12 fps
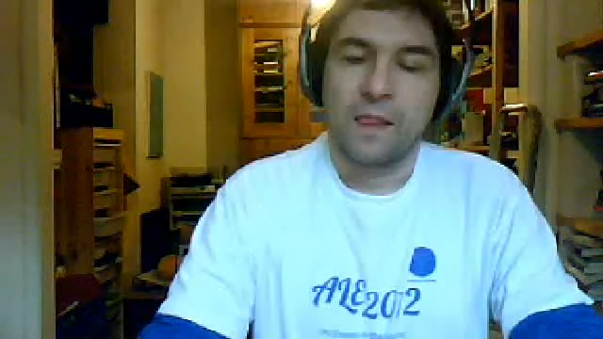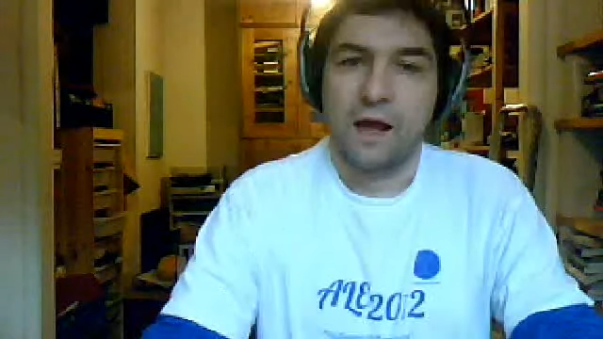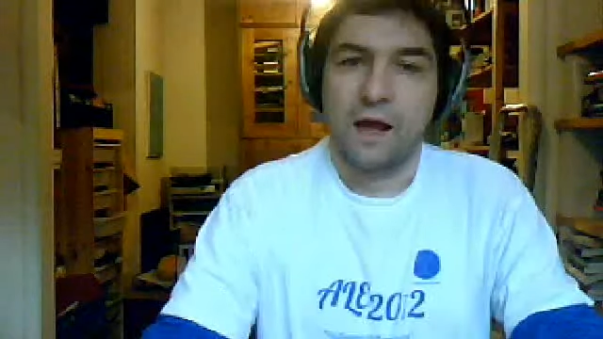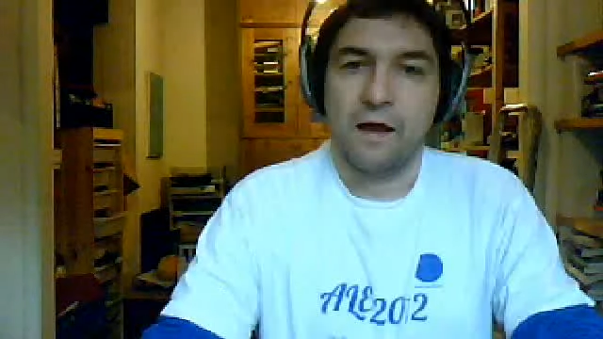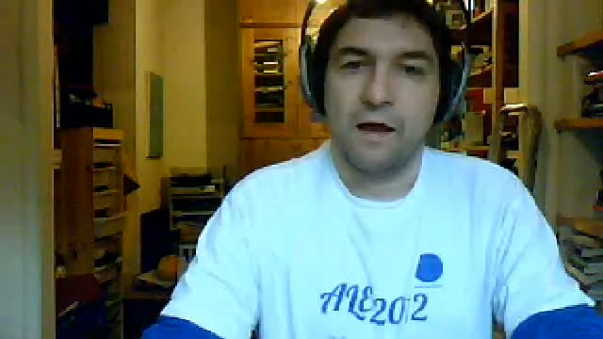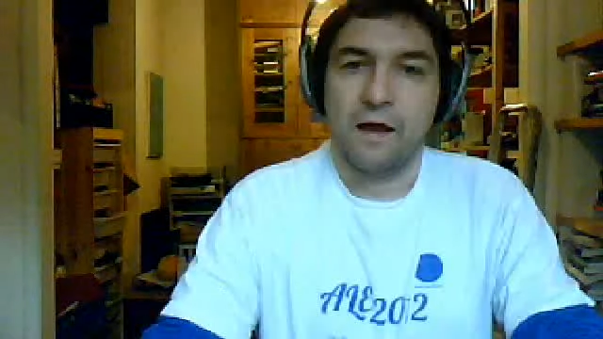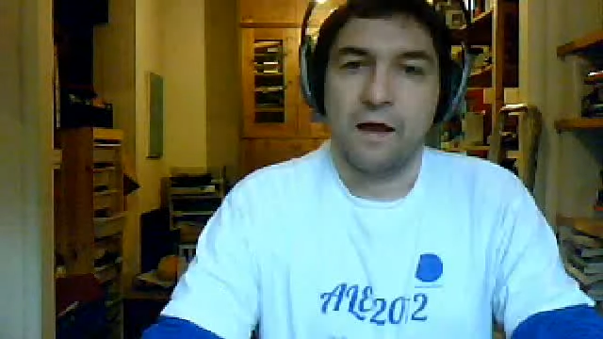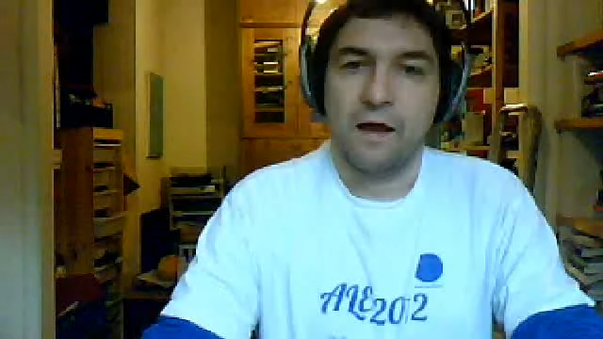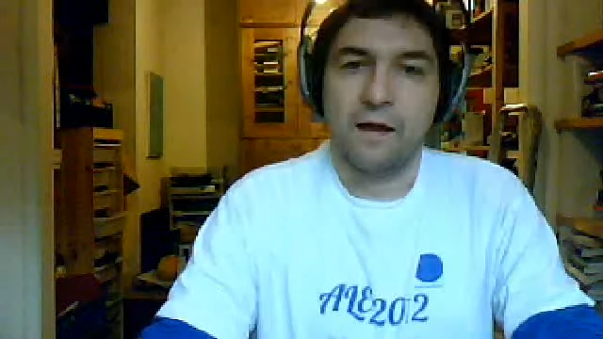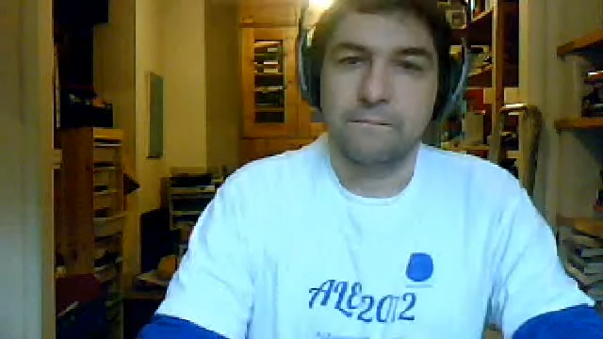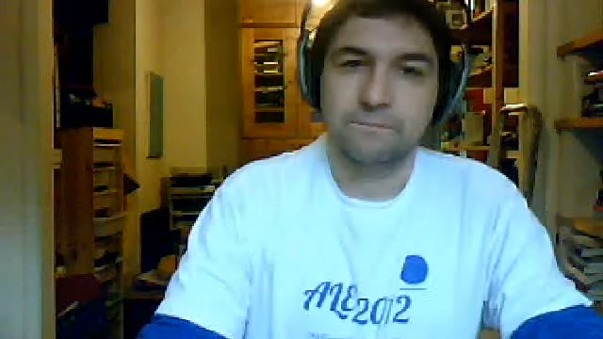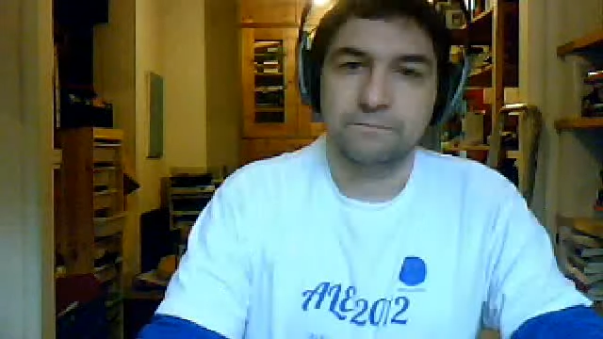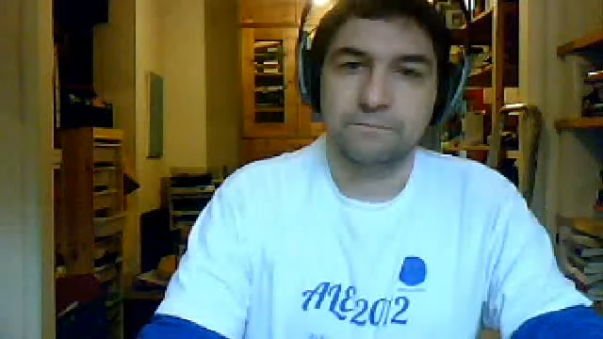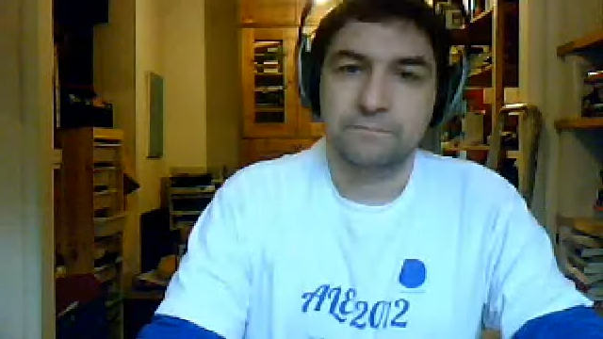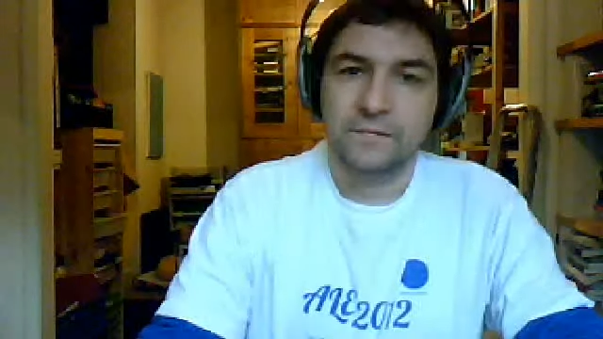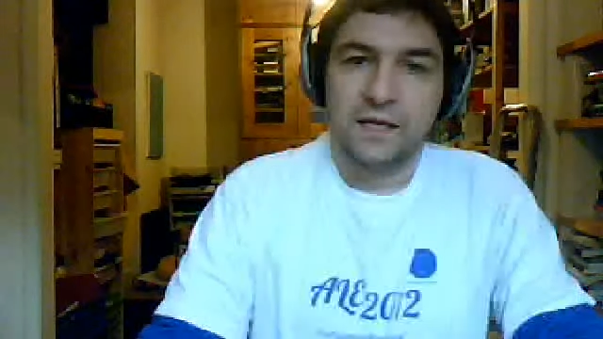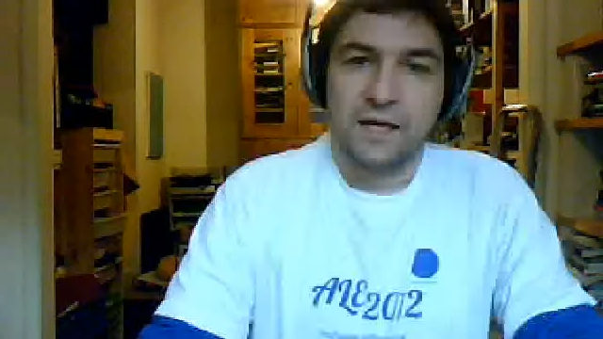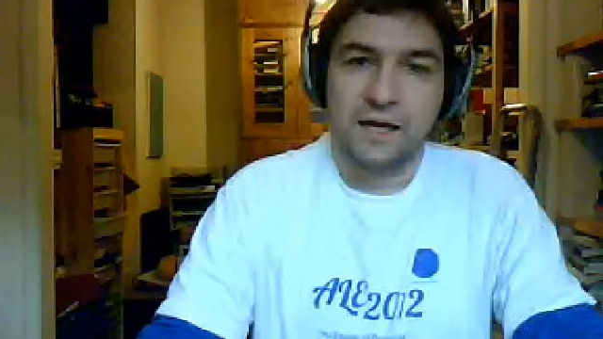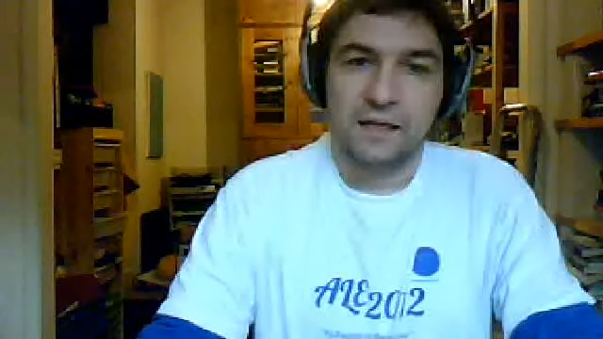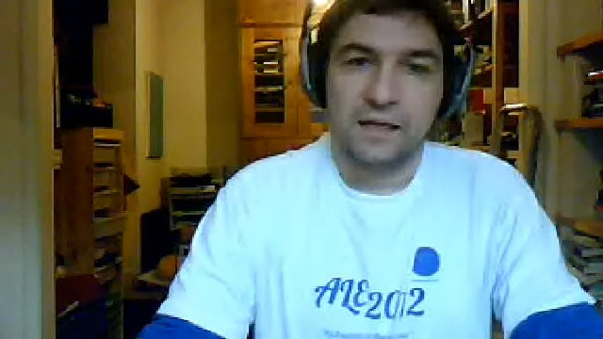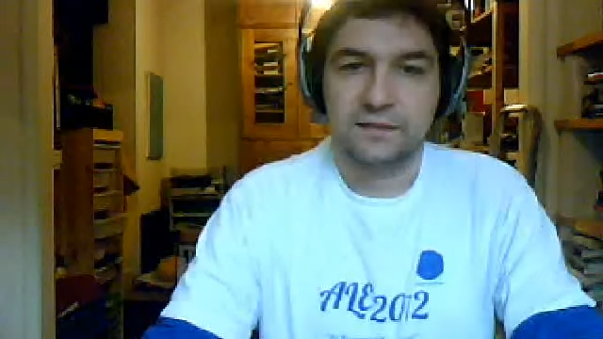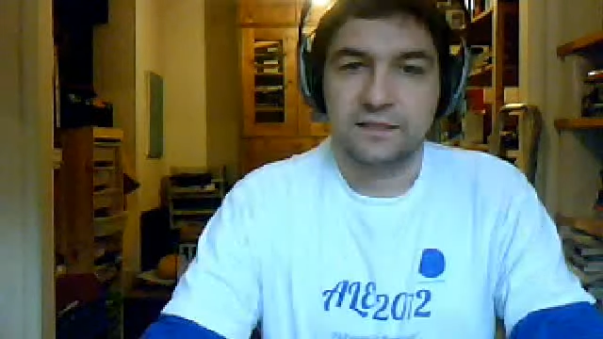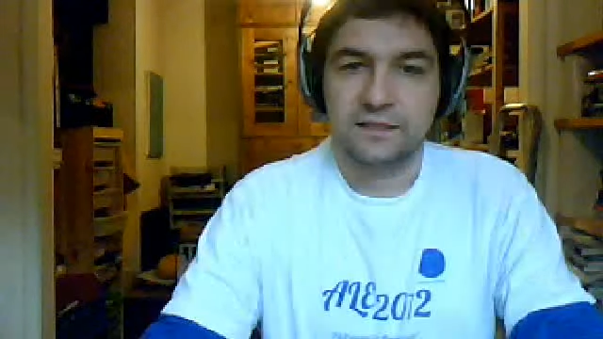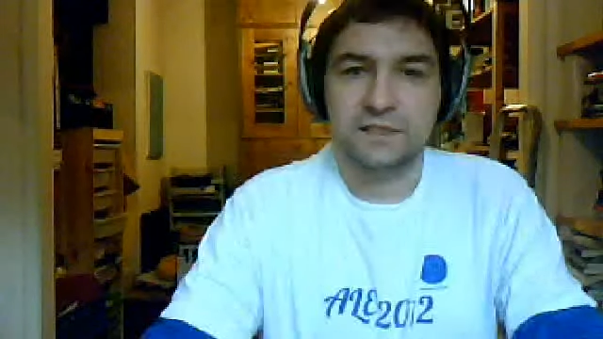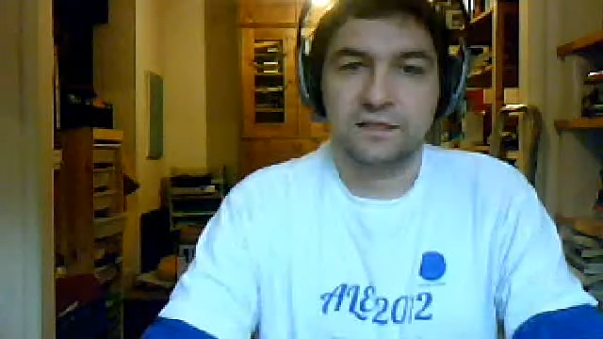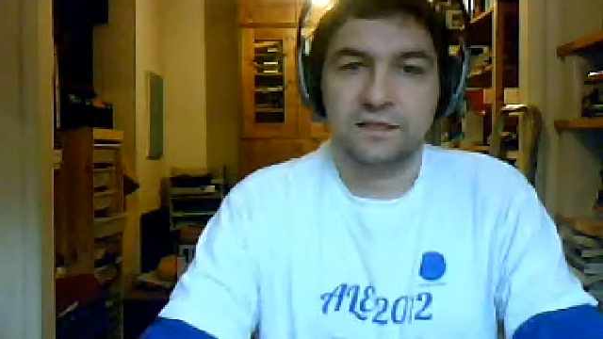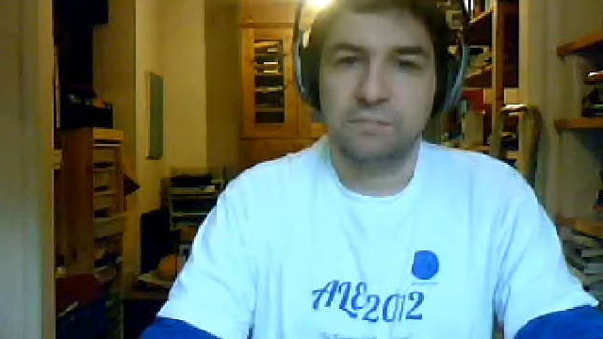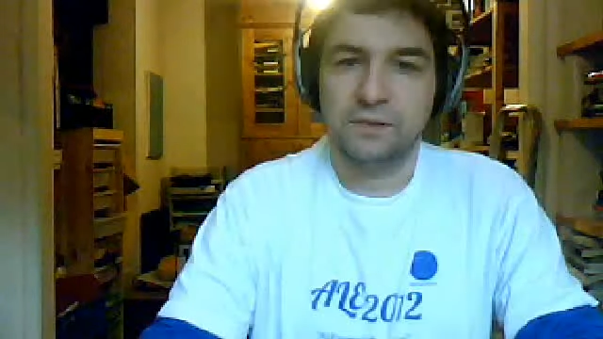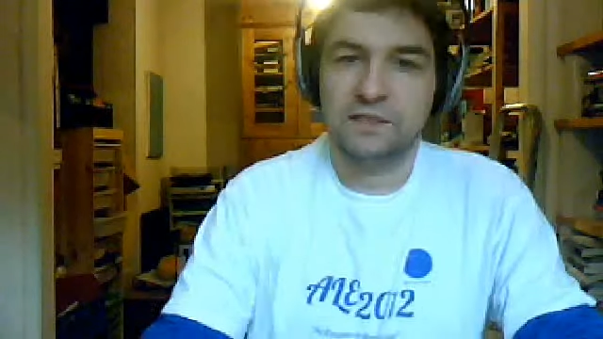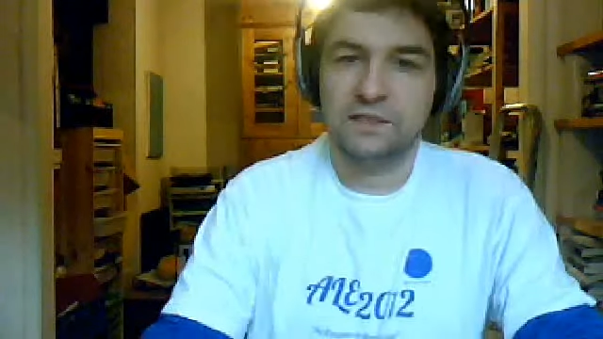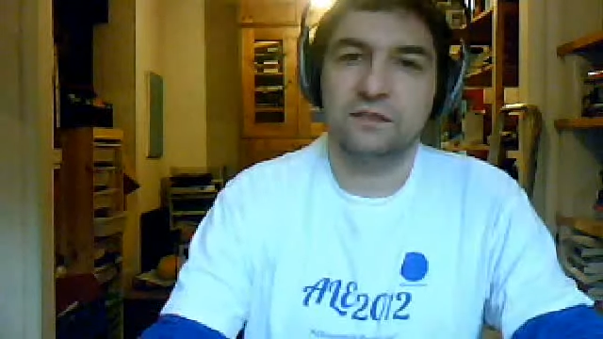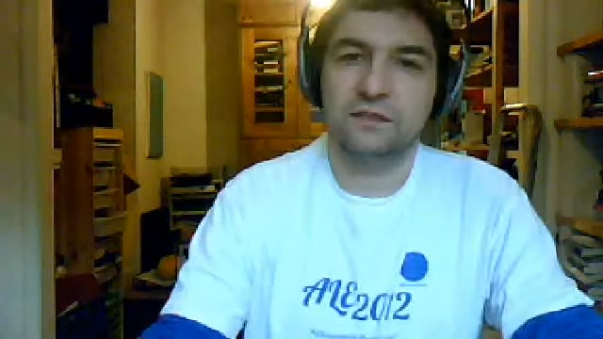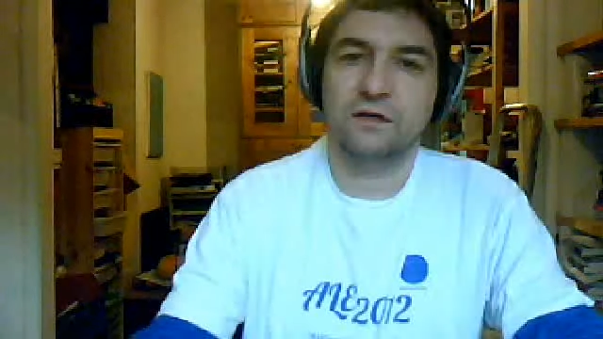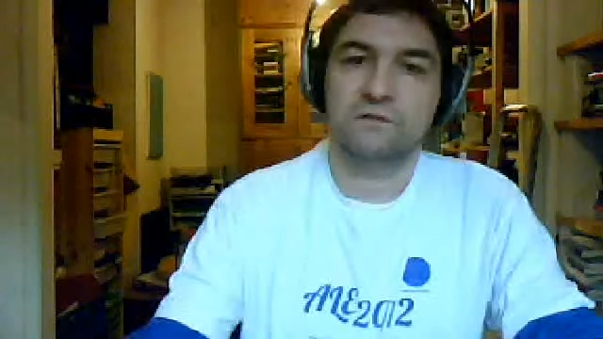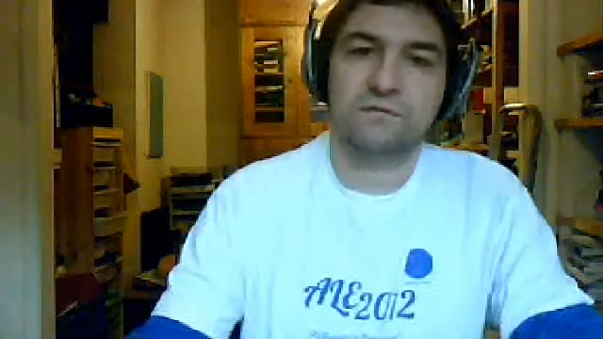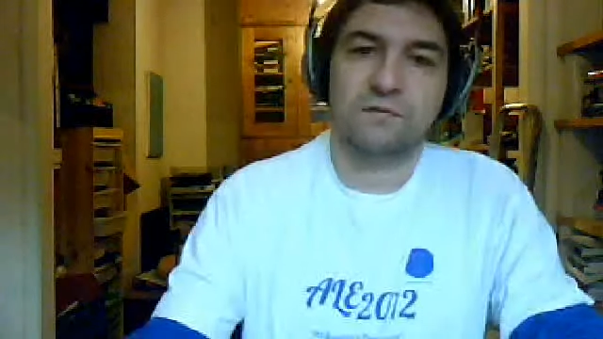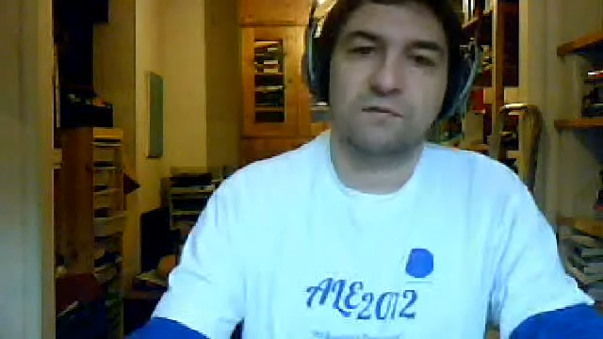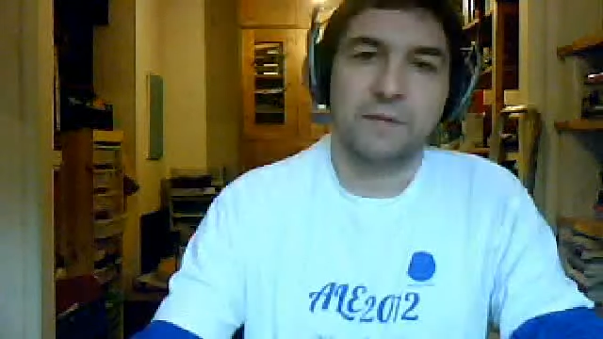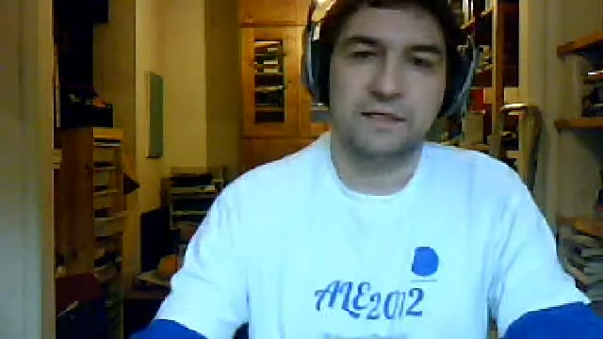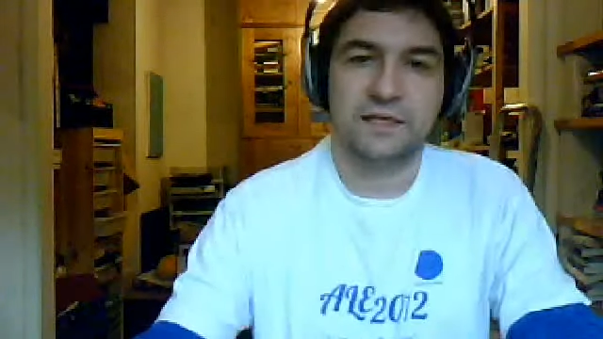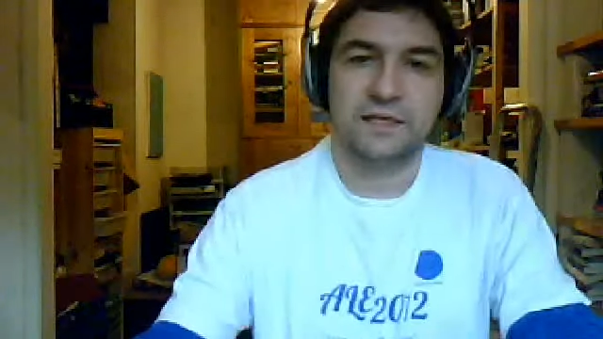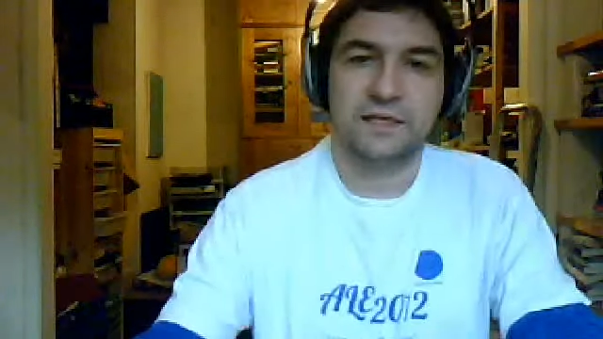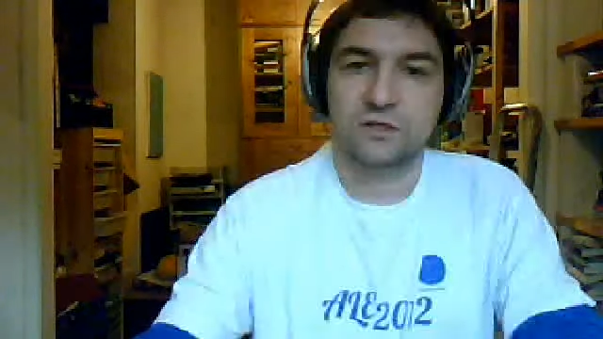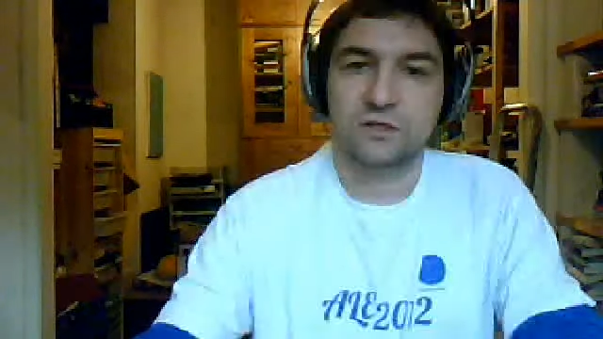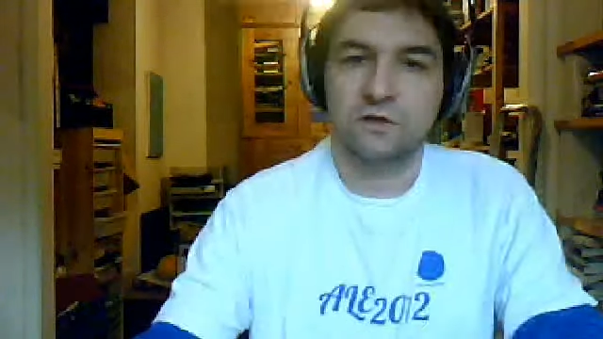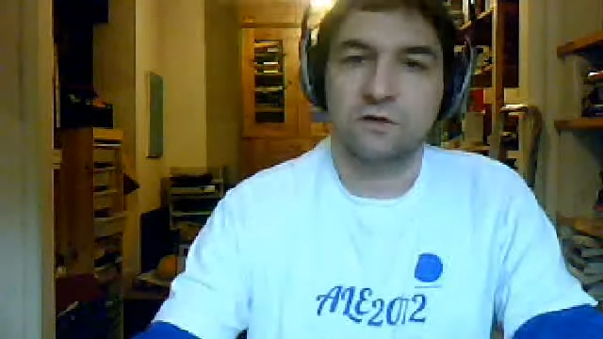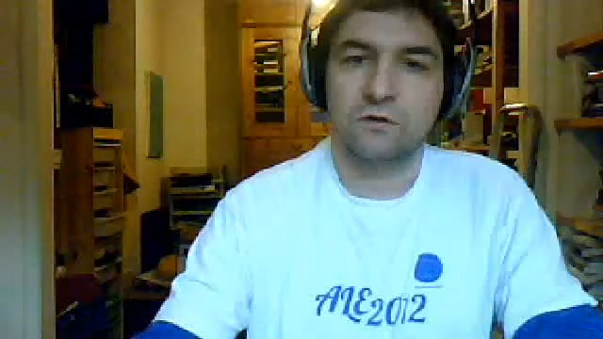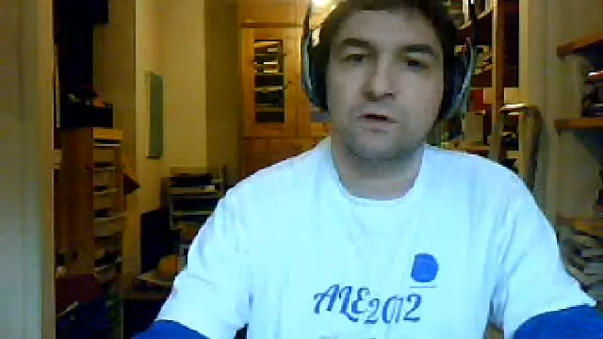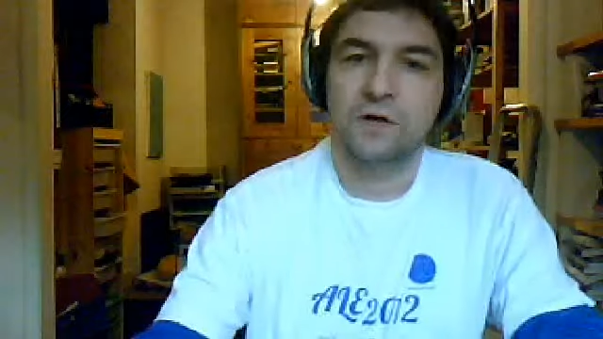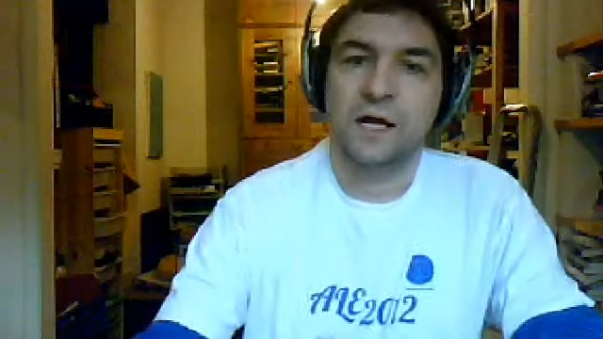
um, and this is completely done from my desk so